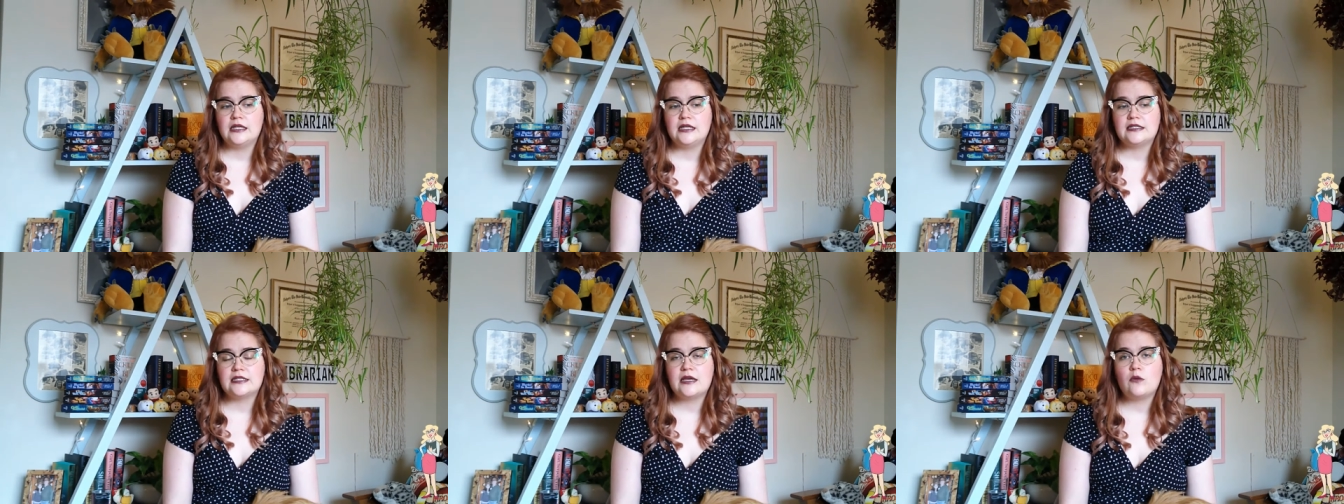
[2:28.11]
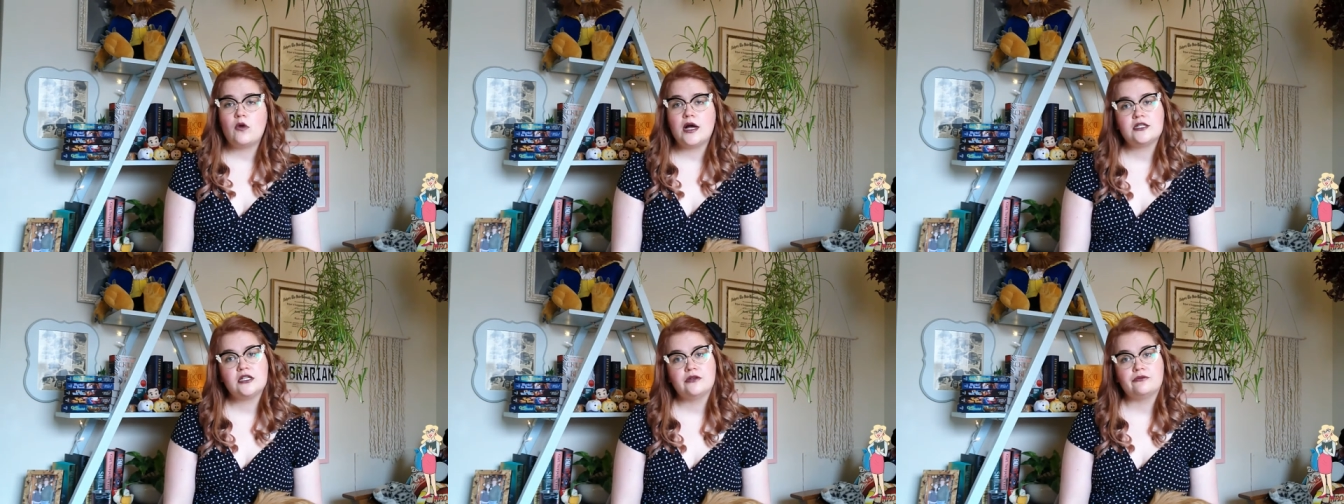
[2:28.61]
it's like
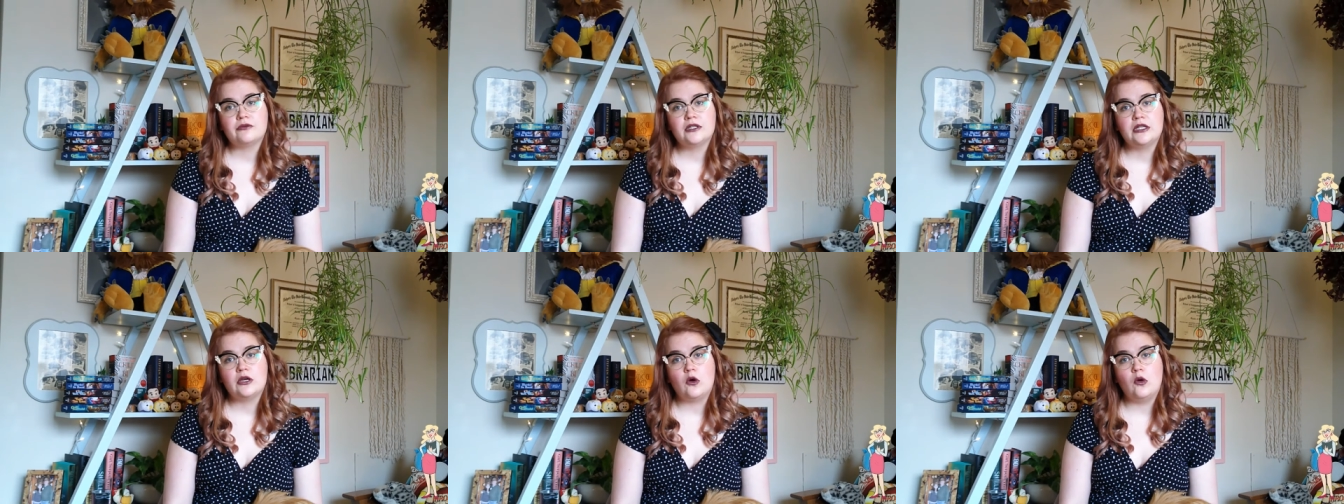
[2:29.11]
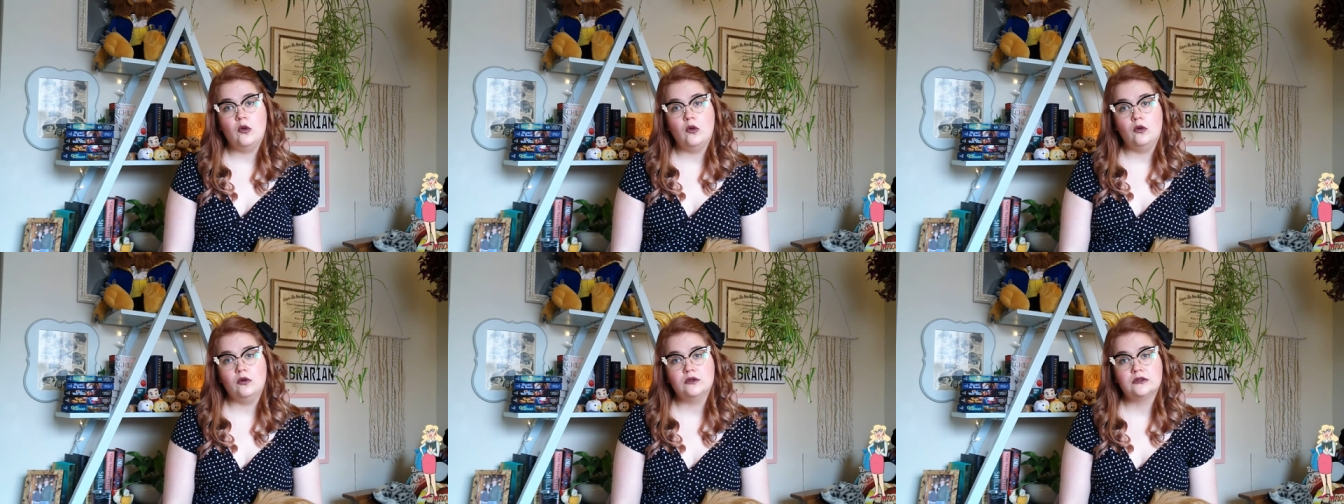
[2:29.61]
watching really
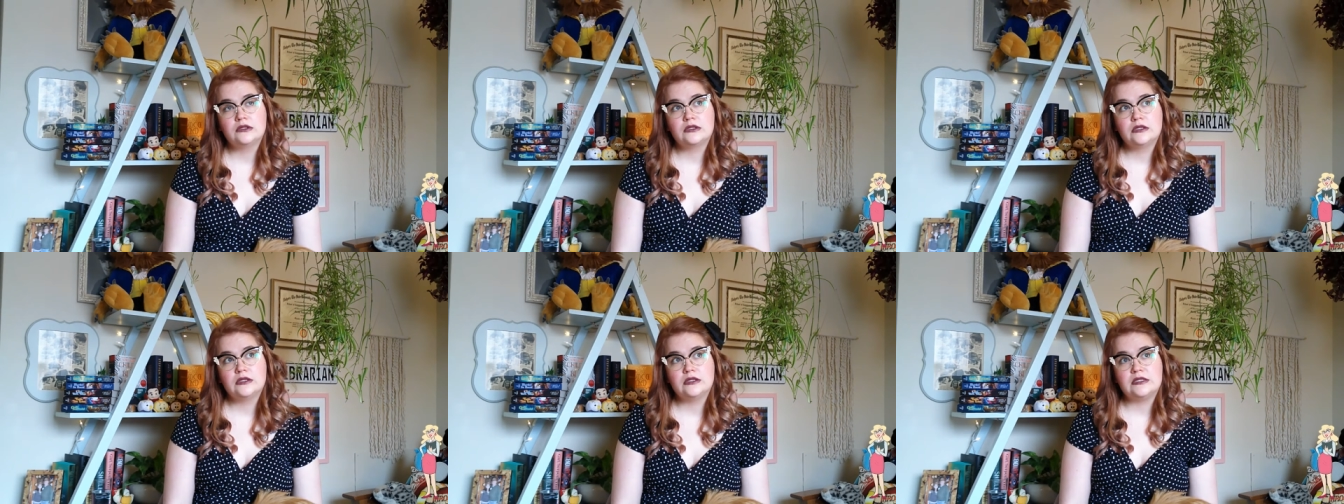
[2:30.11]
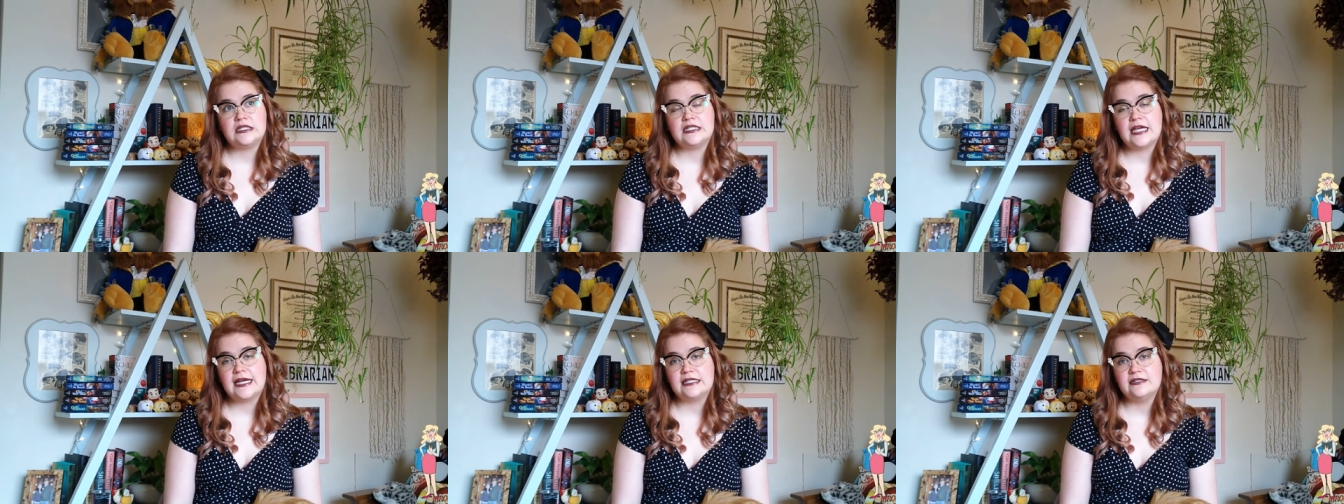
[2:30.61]
old
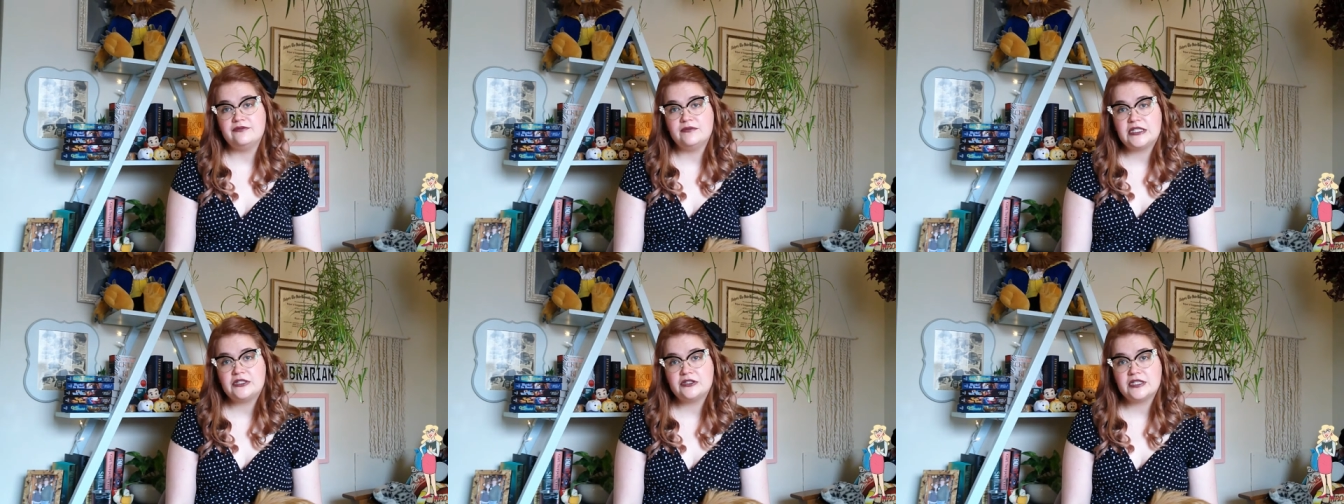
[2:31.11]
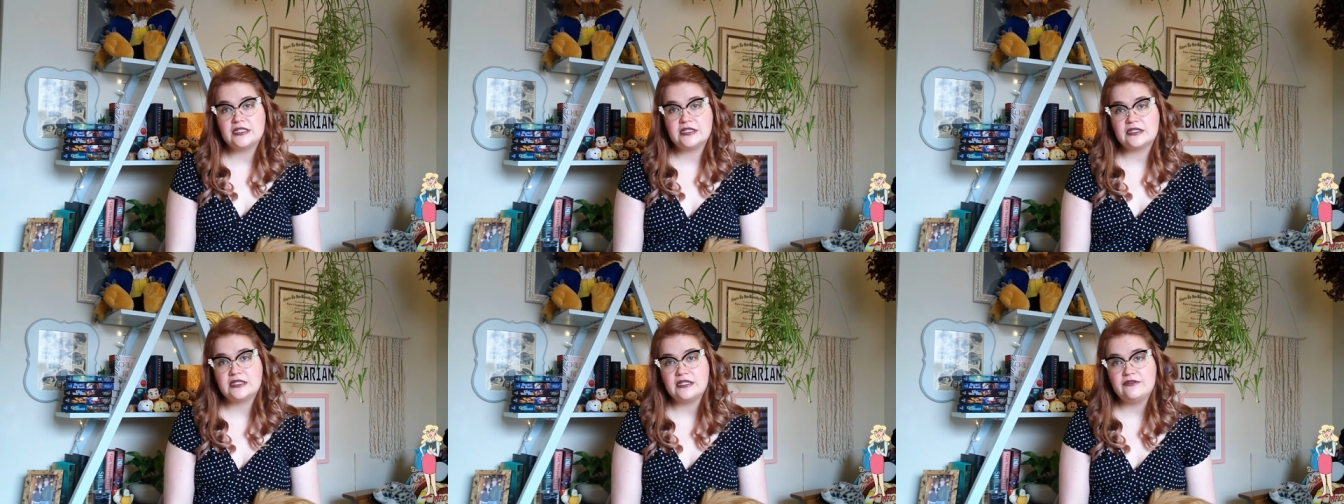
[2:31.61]
detective mysteries
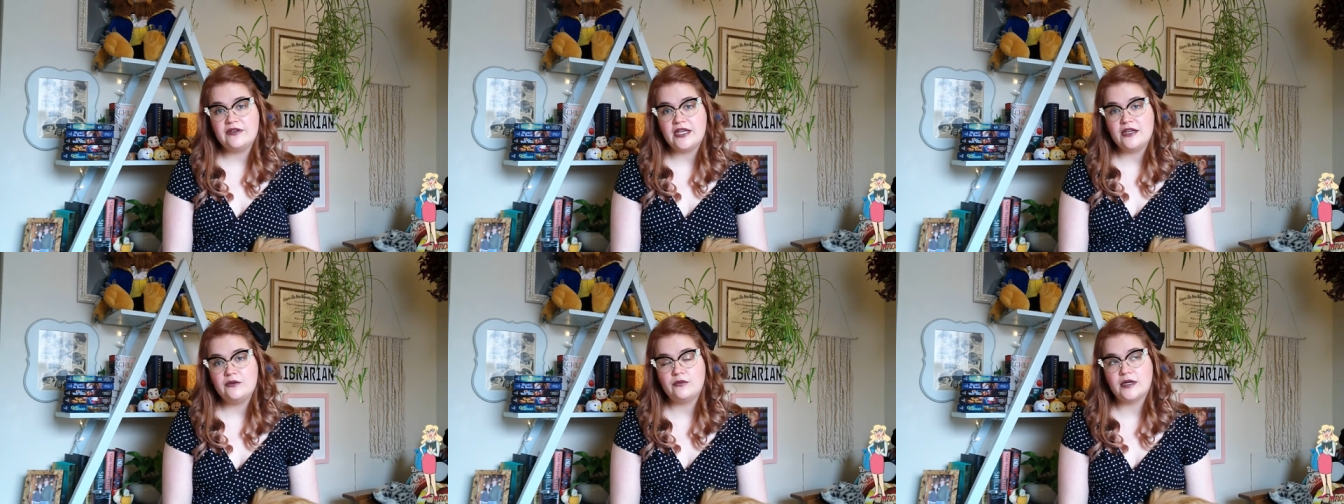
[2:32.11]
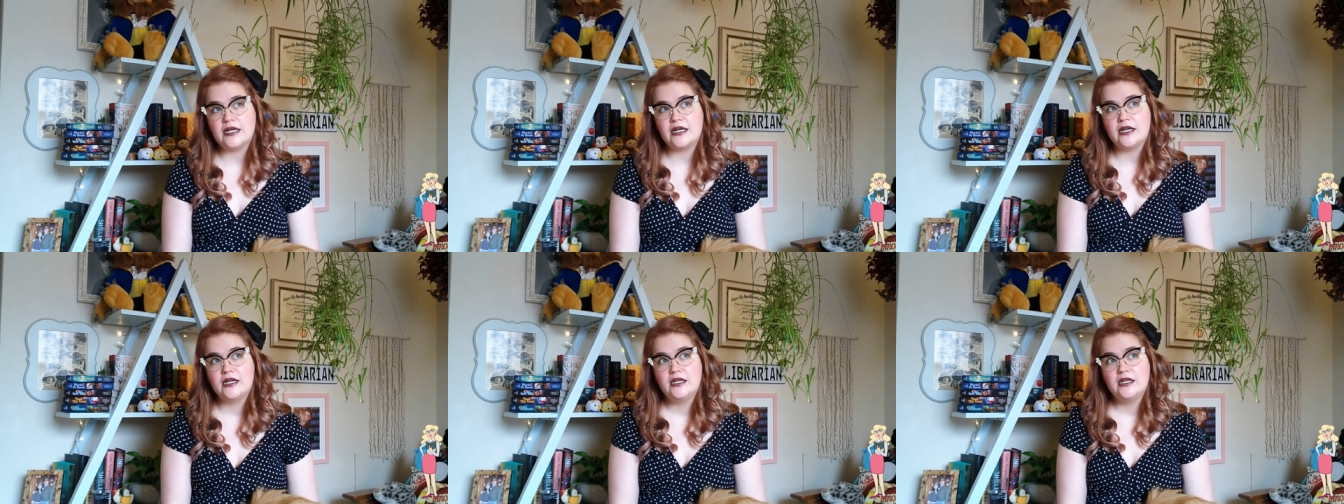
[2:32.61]
on TV where